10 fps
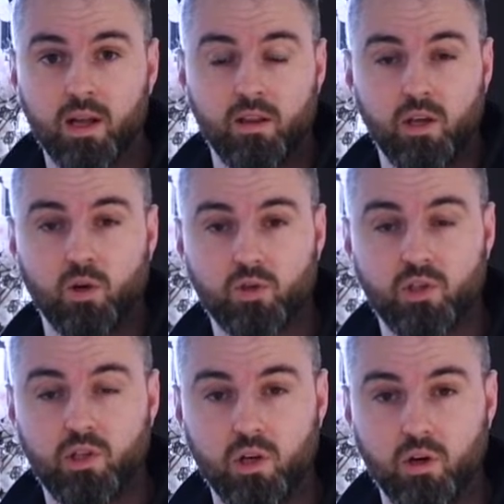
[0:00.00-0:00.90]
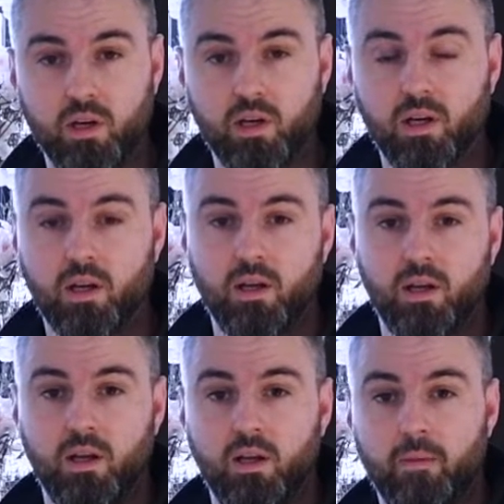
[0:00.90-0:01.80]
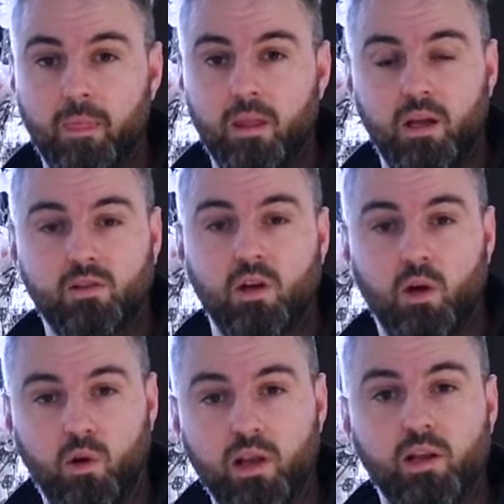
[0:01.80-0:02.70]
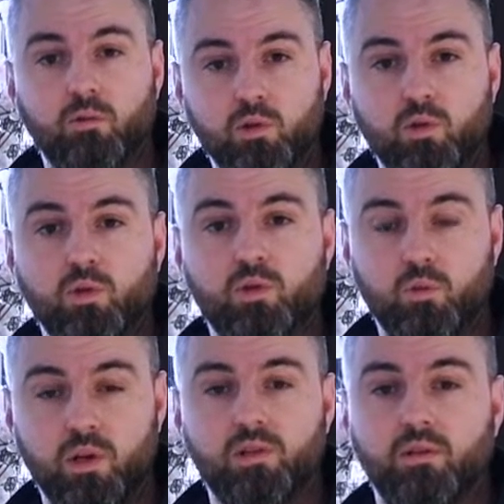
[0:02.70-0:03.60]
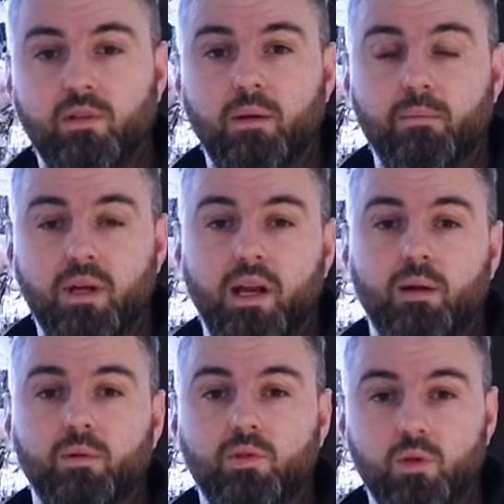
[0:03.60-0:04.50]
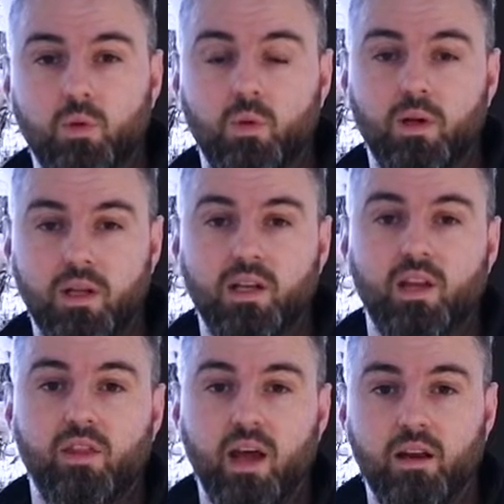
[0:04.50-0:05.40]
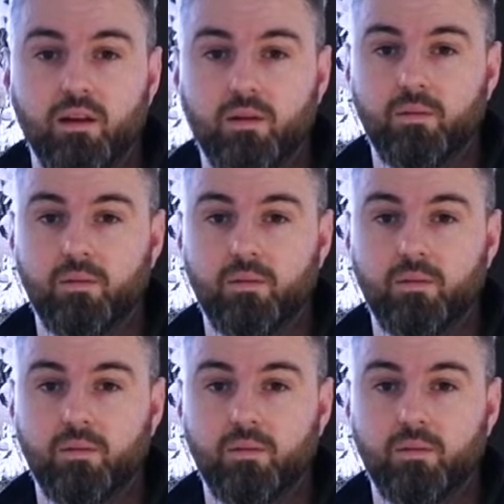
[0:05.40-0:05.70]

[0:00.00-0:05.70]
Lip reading: that you're securing. It's going to greatly reduce the risk of them being able to kick that in.